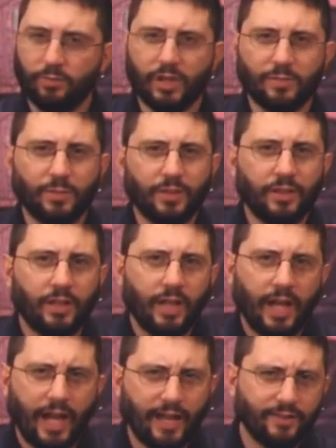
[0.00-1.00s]
Ruckman
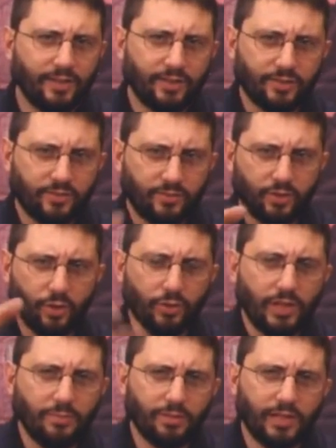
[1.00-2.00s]
has this
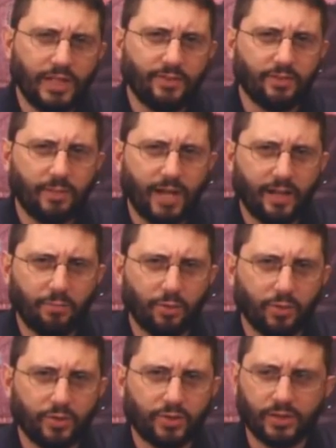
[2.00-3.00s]
kooky belief about
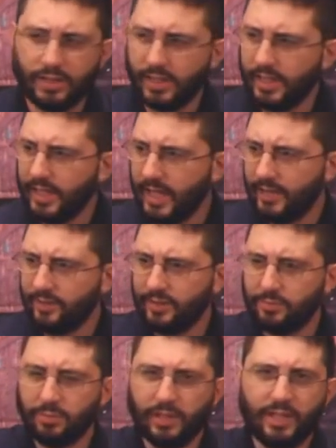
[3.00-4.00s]
abortion and he has
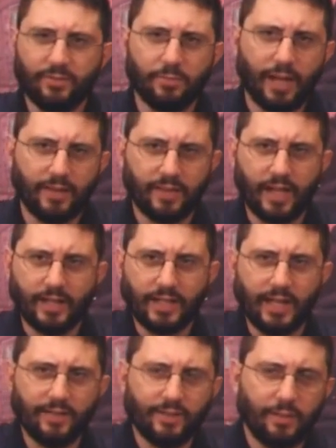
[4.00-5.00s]
this belief about that
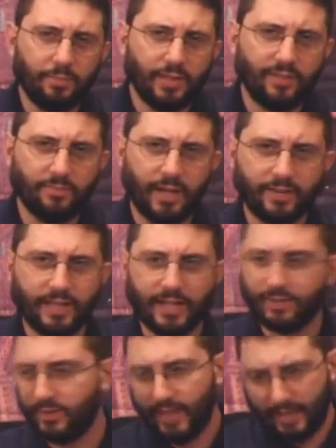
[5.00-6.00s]
and he has that belief about
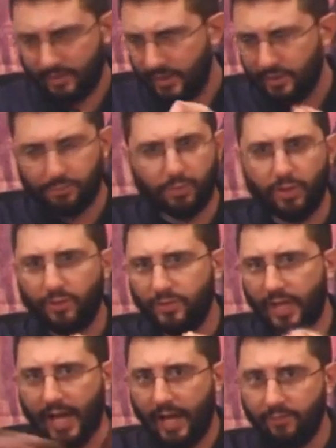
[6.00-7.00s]
that. So that
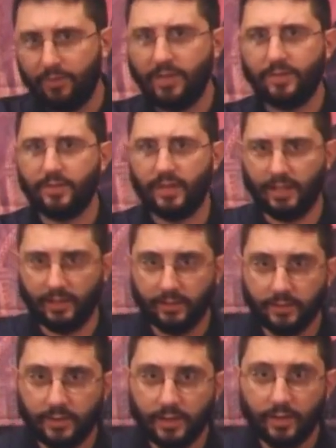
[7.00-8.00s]
disproves everything.
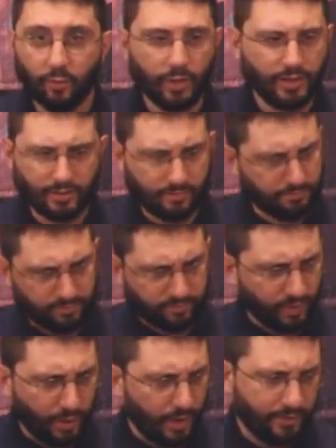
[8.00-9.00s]
We should
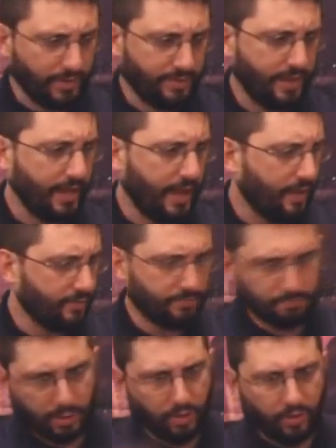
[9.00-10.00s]
throw everything
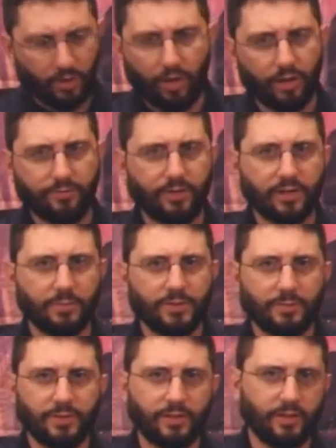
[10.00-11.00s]
out, burn all of
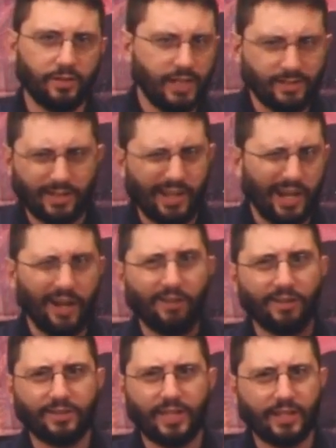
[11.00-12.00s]
Ruckman's material. He's a
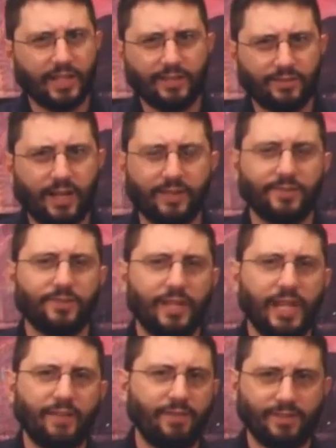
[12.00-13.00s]
heretic. He's not
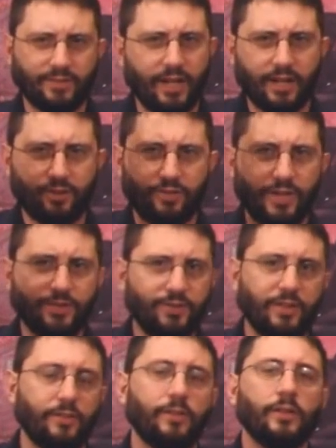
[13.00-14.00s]
saved. He's not a
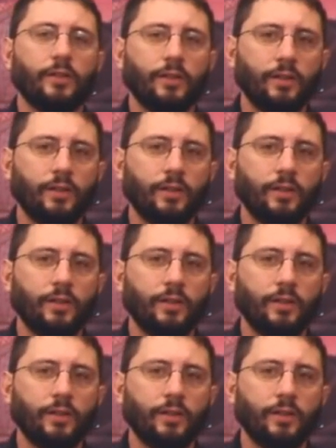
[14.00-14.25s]
Christian.